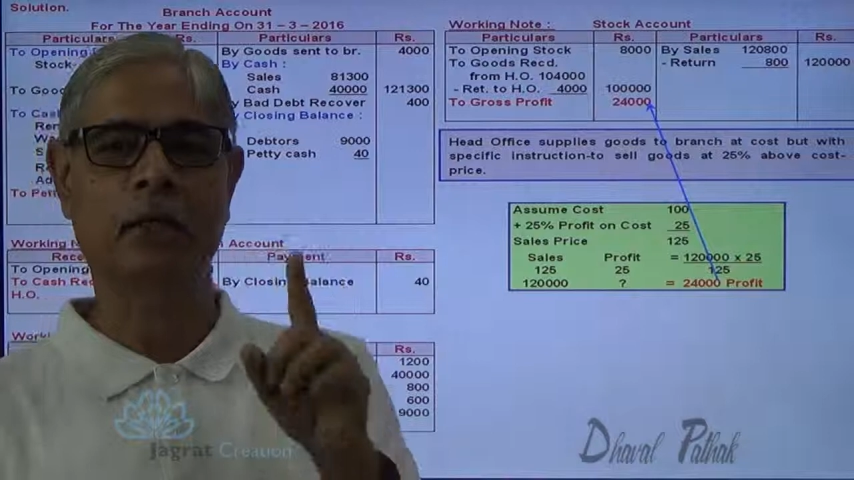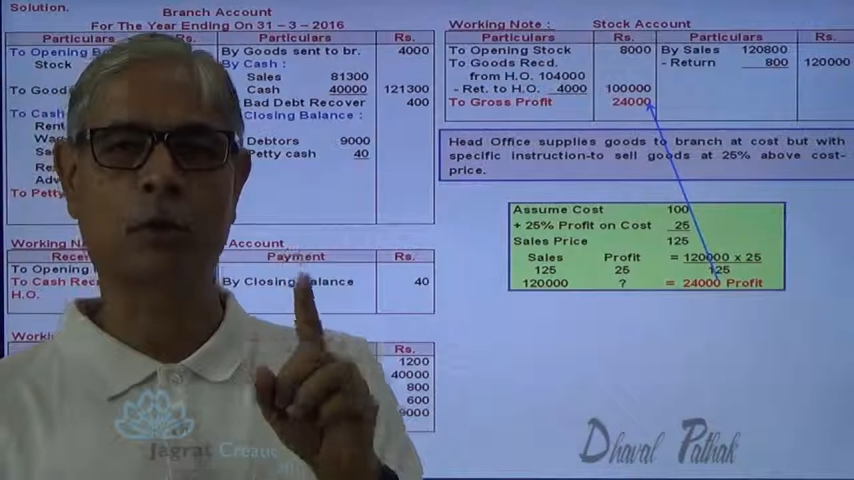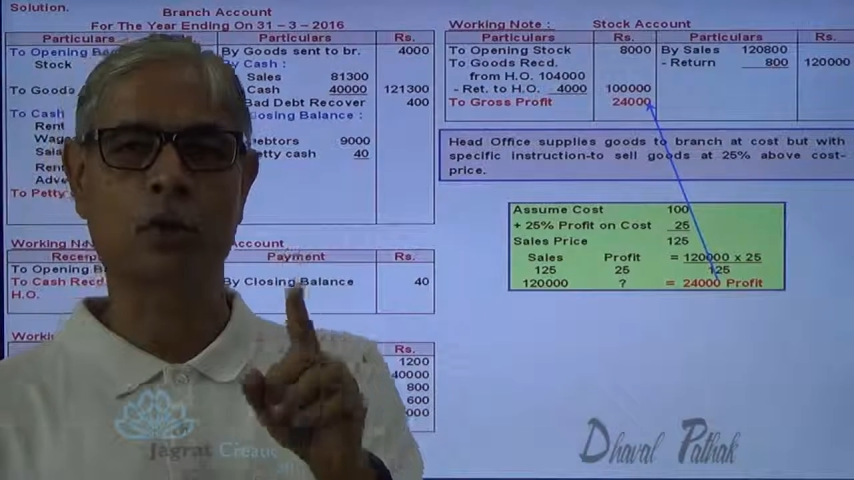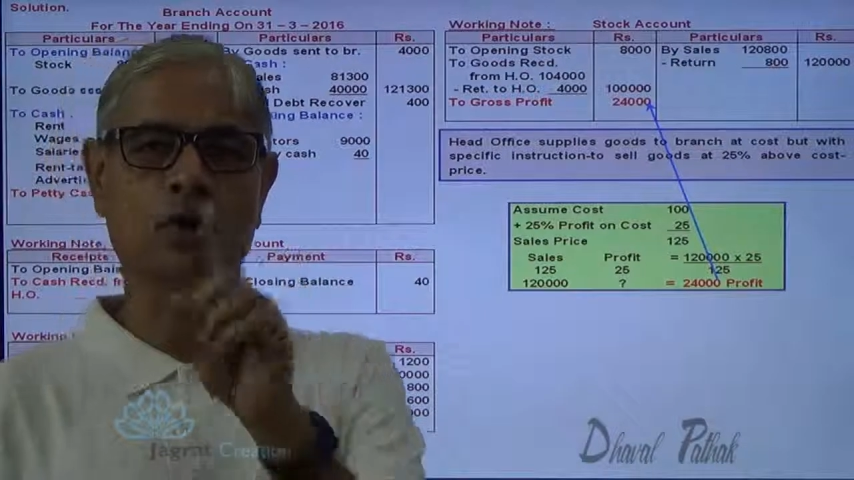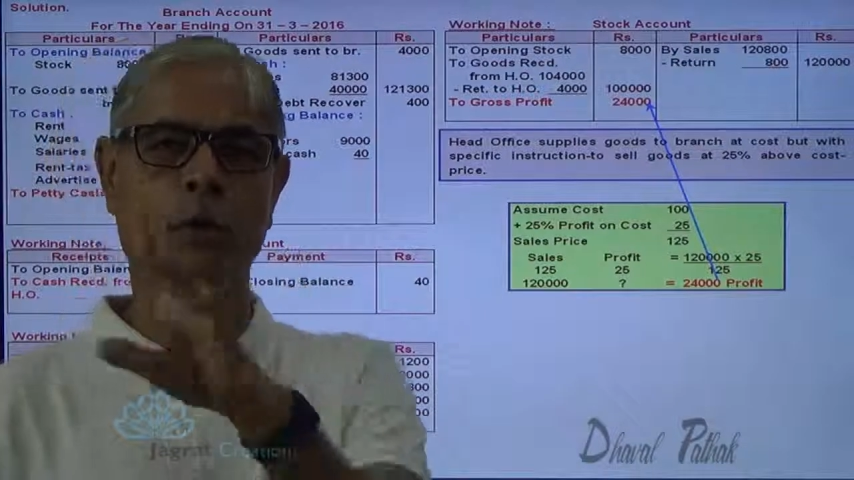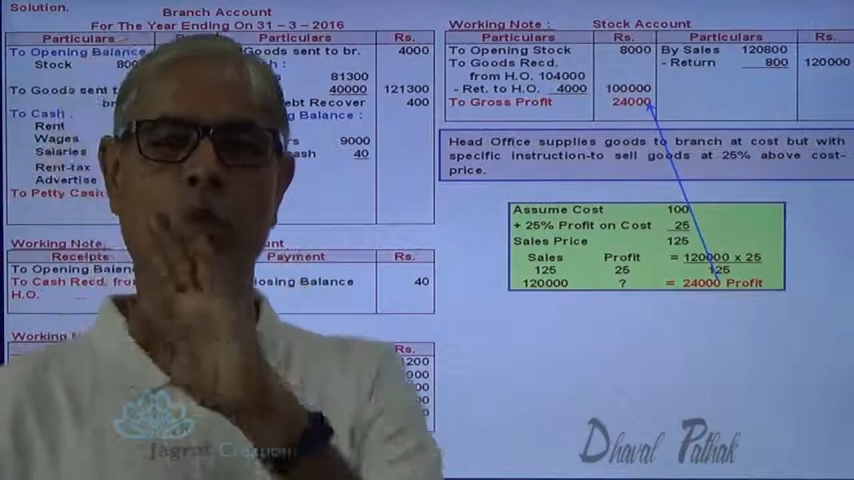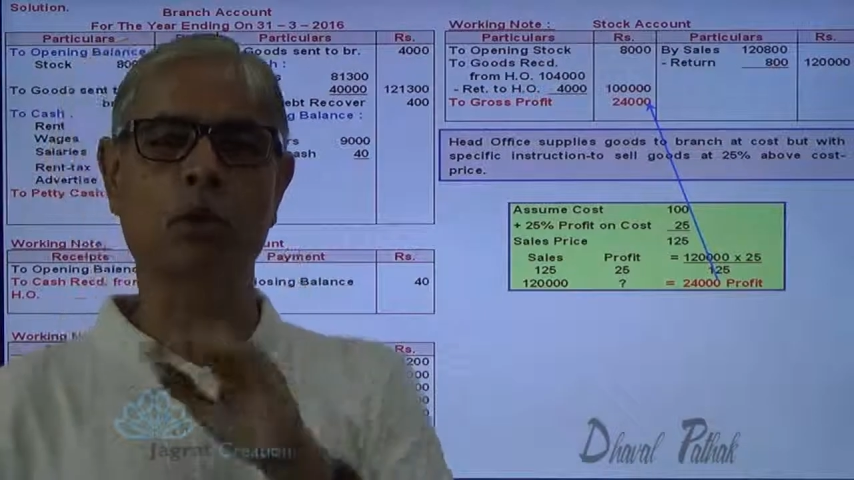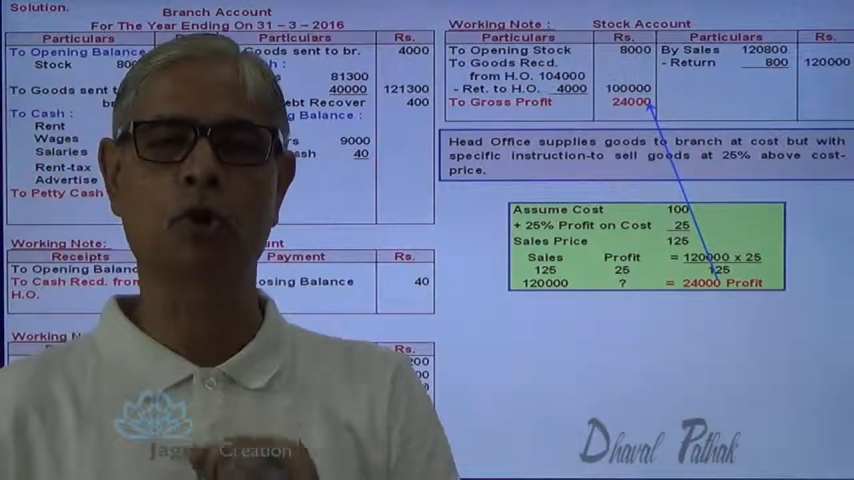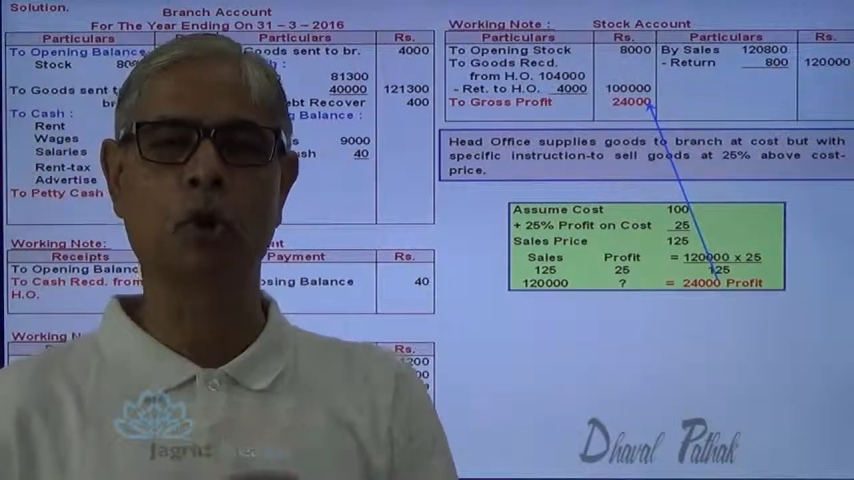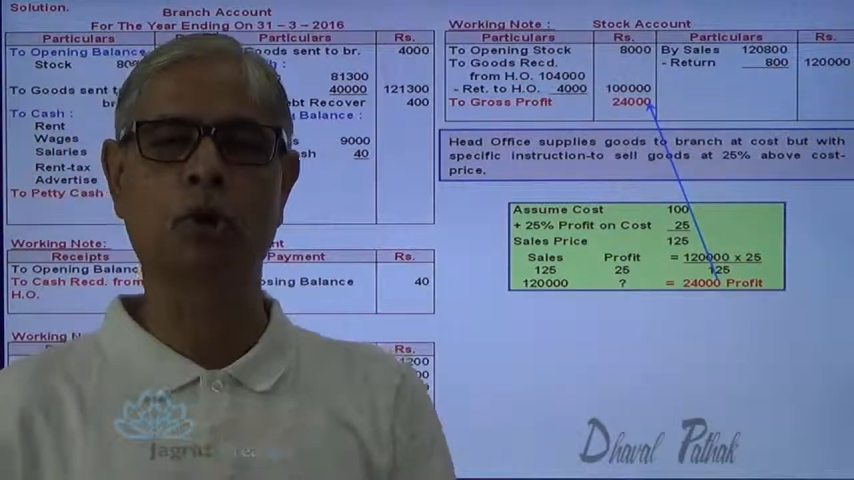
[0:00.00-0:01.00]
cost of
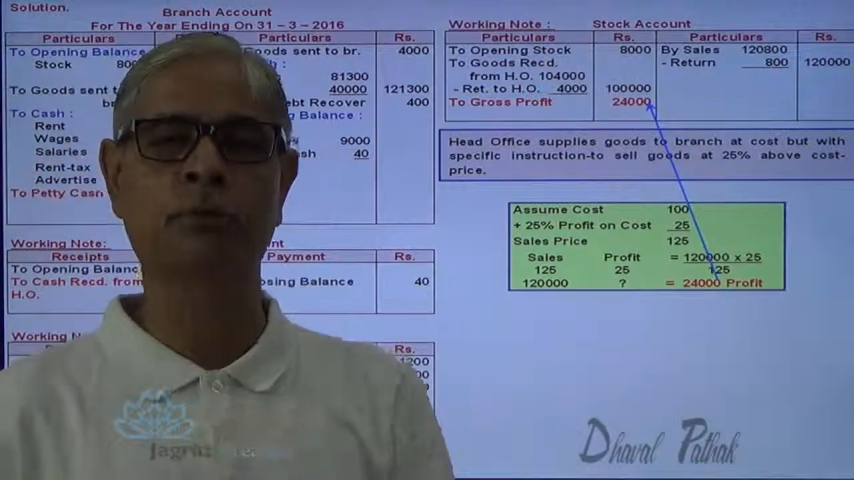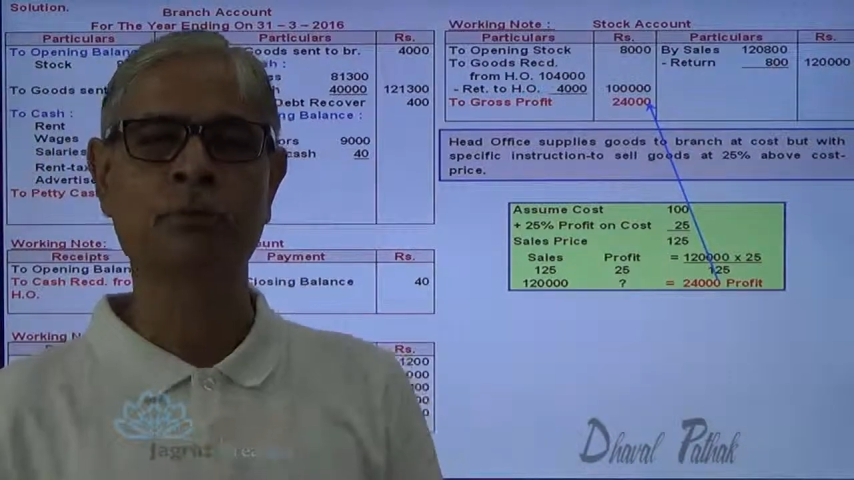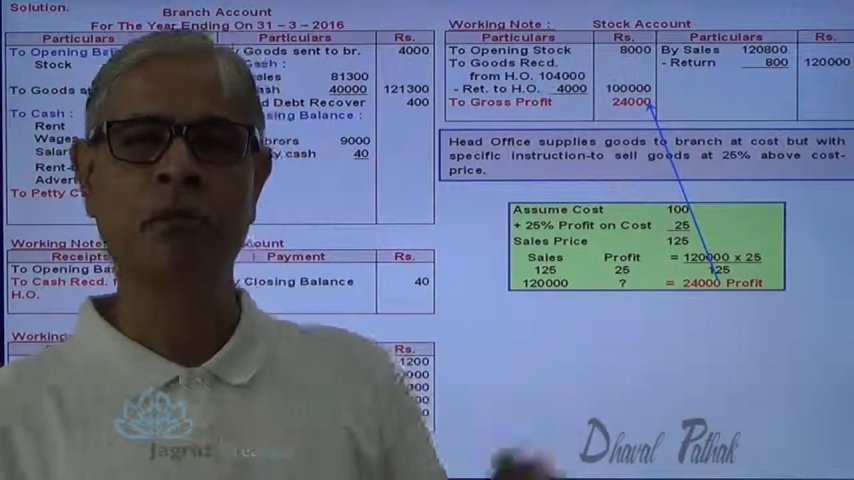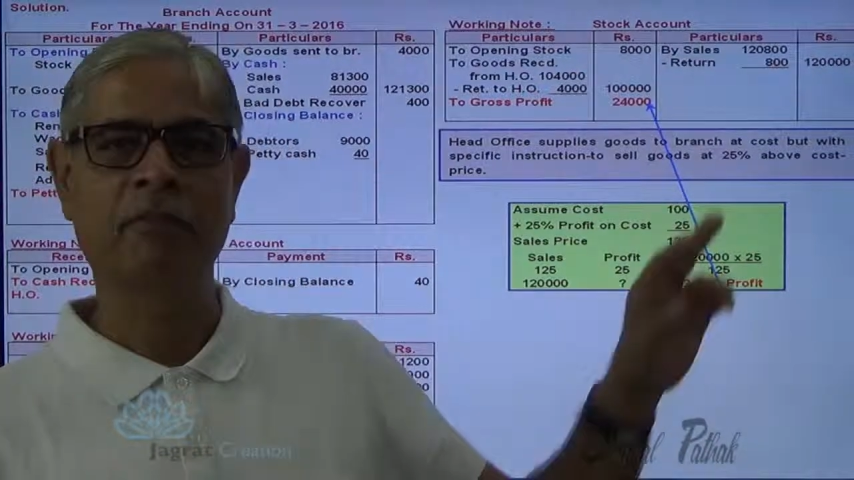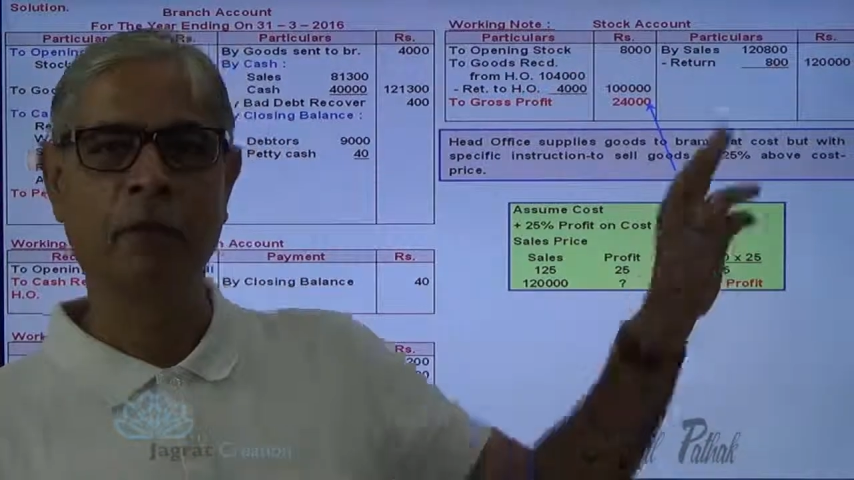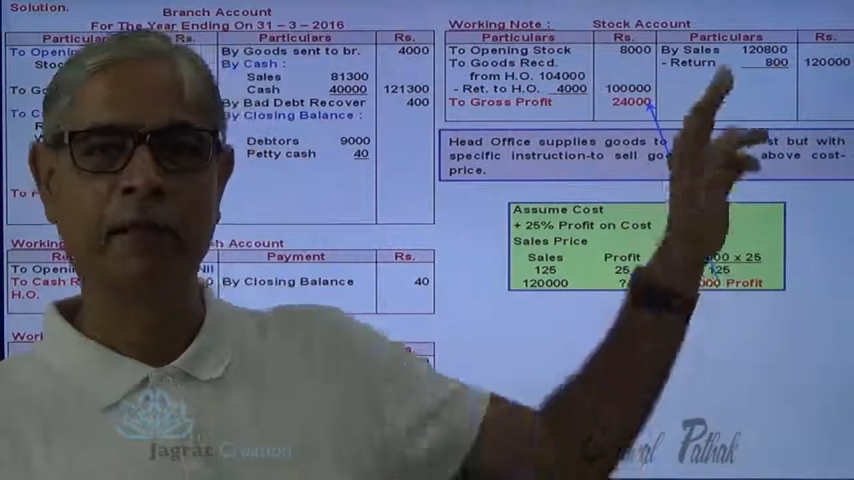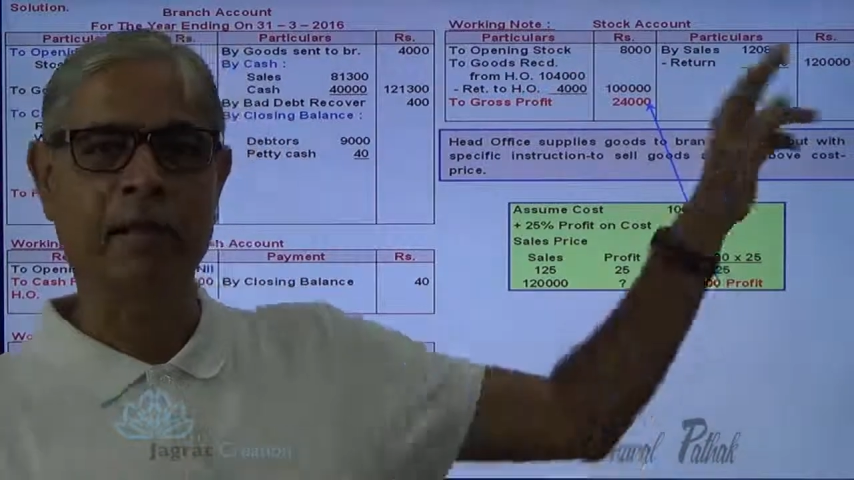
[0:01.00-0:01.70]
goods sold will be